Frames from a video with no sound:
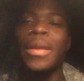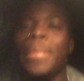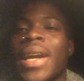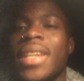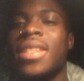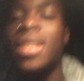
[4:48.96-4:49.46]
of the
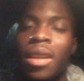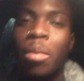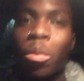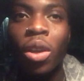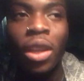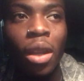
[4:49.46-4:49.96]
back seat.
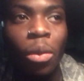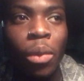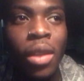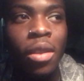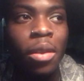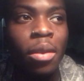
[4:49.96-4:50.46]
I'm looking out the
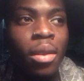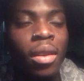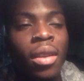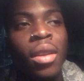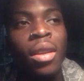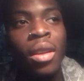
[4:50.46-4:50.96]
window.
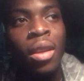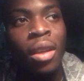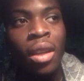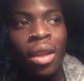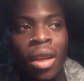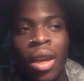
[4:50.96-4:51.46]

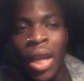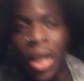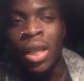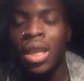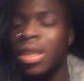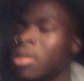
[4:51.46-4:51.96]

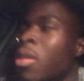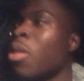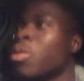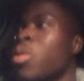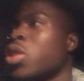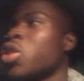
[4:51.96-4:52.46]
And this
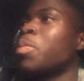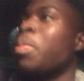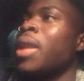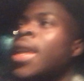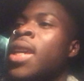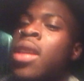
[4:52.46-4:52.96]
song was just
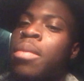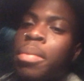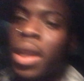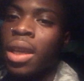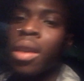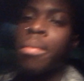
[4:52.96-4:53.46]
playing.
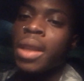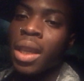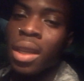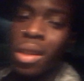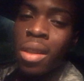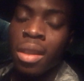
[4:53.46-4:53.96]
And
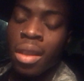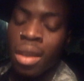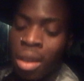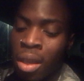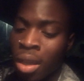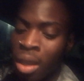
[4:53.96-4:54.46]

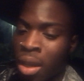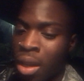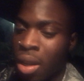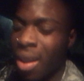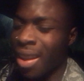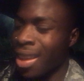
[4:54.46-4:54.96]

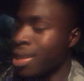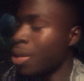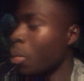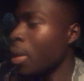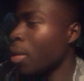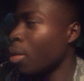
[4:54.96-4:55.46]
as
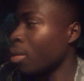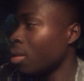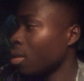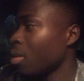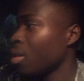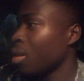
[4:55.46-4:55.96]
it went on,
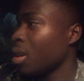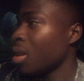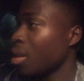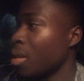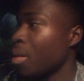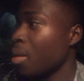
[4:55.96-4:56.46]

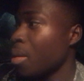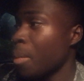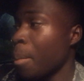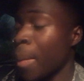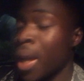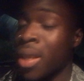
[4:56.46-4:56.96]

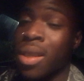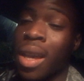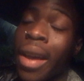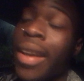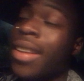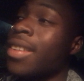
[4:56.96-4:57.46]
my
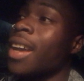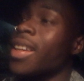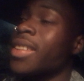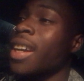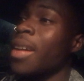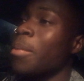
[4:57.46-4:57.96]
eyes
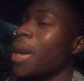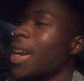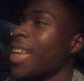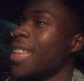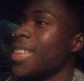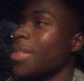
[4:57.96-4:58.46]

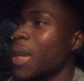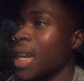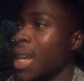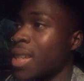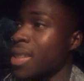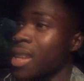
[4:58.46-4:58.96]

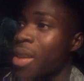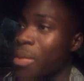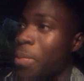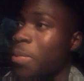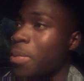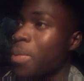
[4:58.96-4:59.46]
started
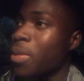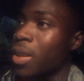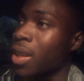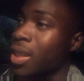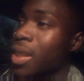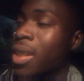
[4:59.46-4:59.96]

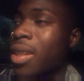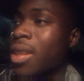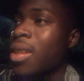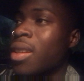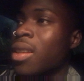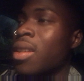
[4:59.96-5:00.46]
flooding.
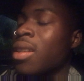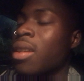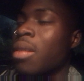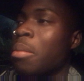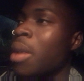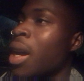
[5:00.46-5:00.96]

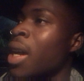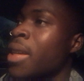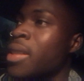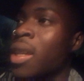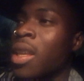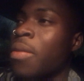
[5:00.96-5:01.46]
My eyes
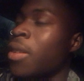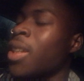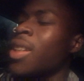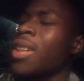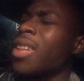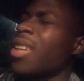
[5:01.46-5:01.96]
started
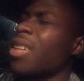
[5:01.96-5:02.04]
flooding because